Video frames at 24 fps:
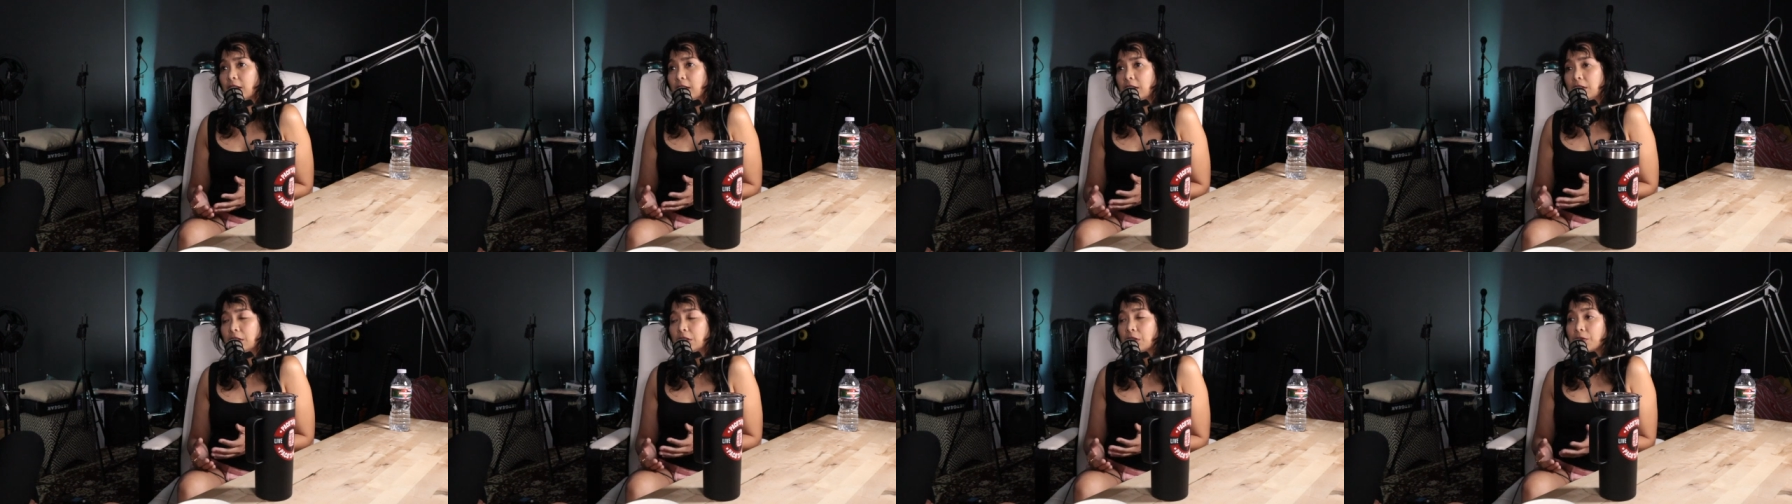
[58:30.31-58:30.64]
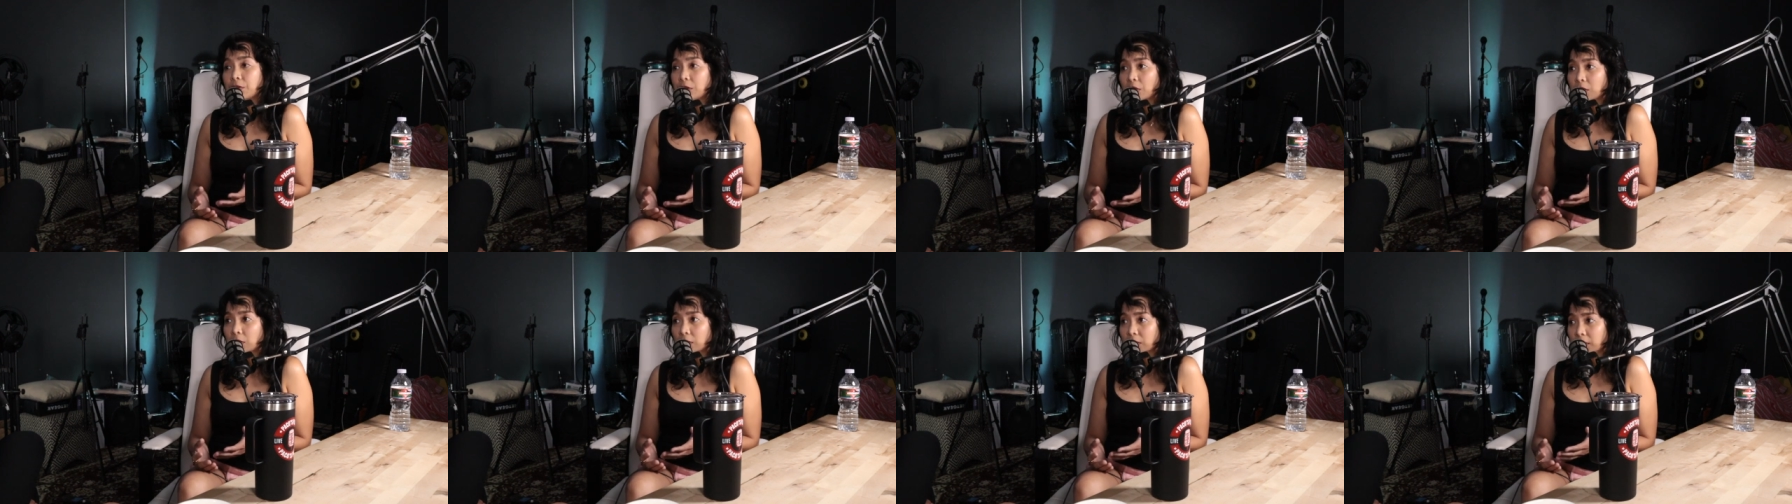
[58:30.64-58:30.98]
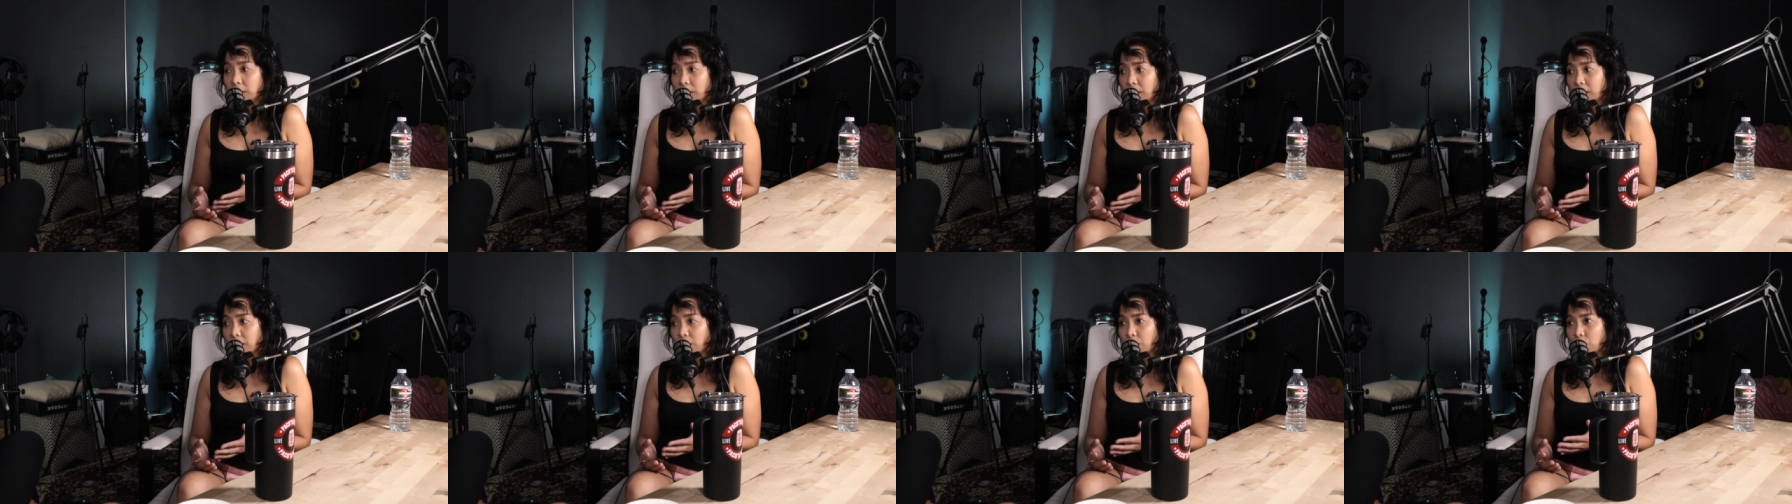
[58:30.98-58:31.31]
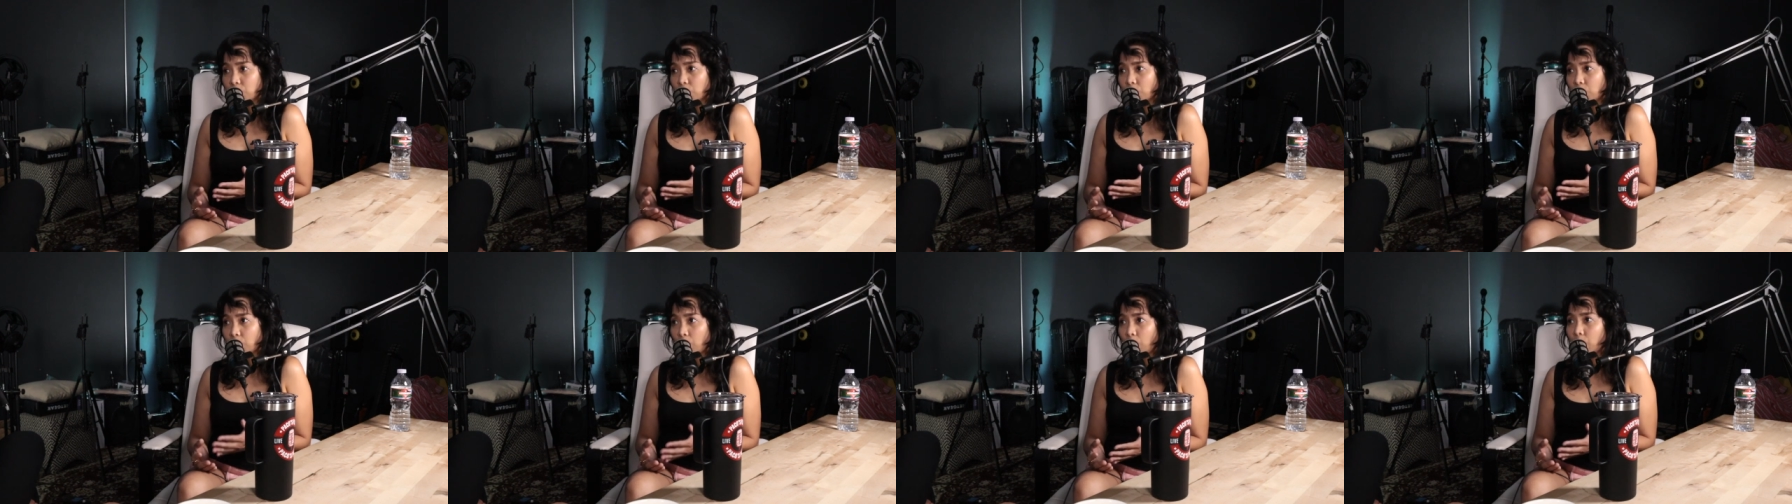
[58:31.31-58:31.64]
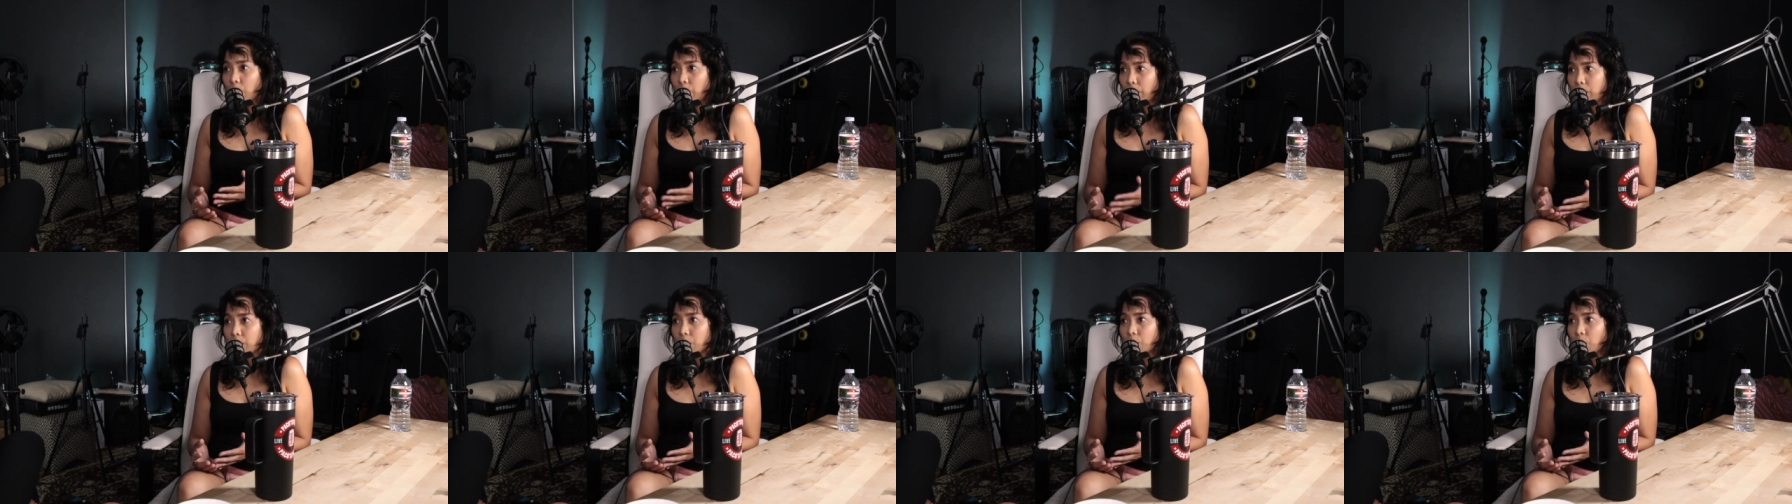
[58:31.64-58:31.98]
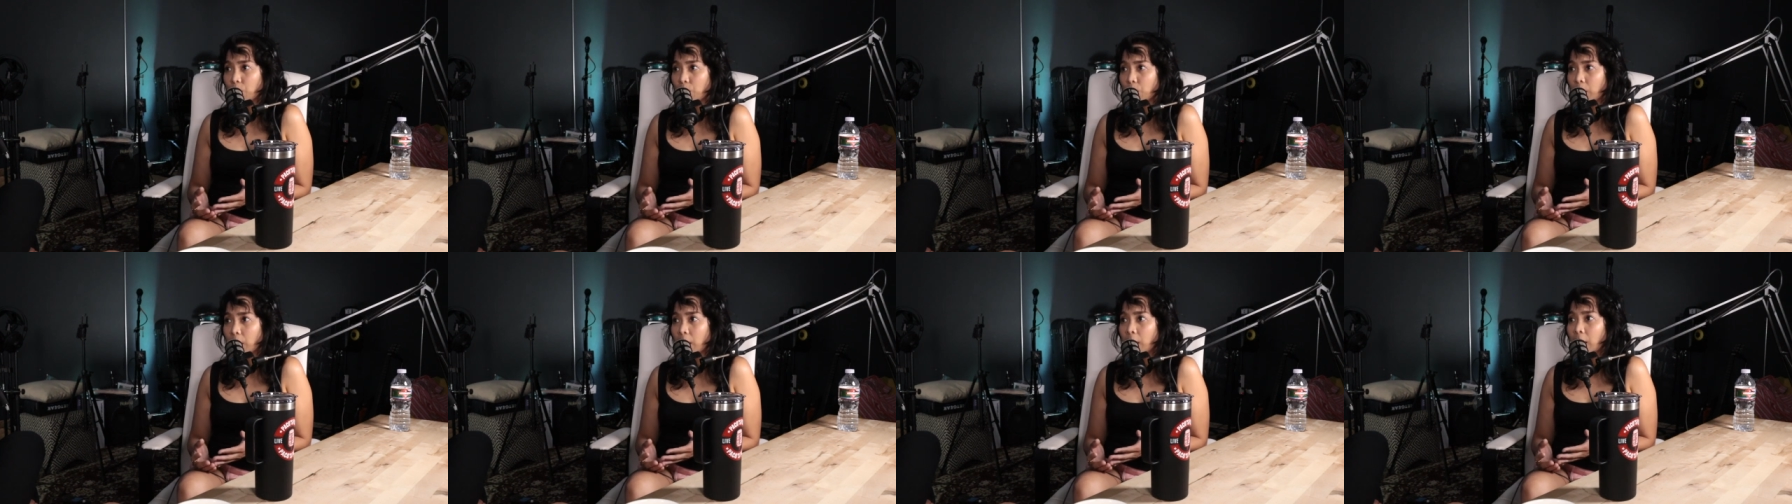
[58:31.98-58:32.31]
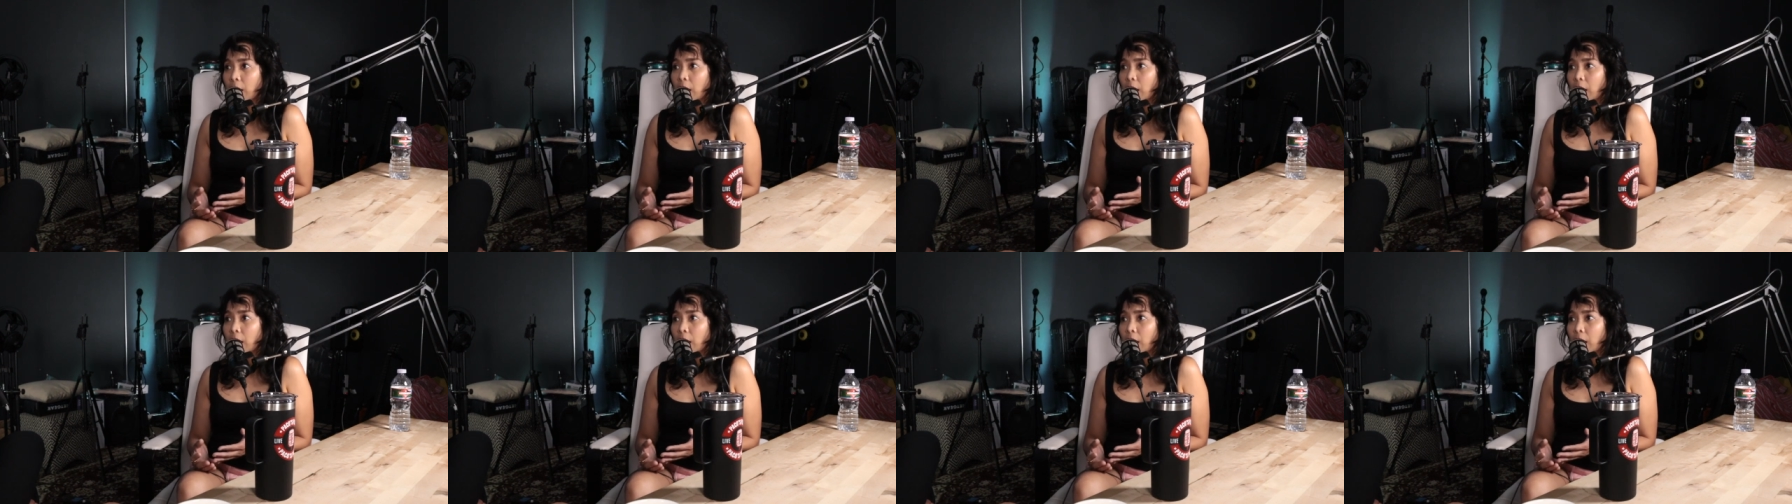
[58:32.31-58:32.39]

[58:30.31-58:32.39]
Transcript: and difficulties that you go through,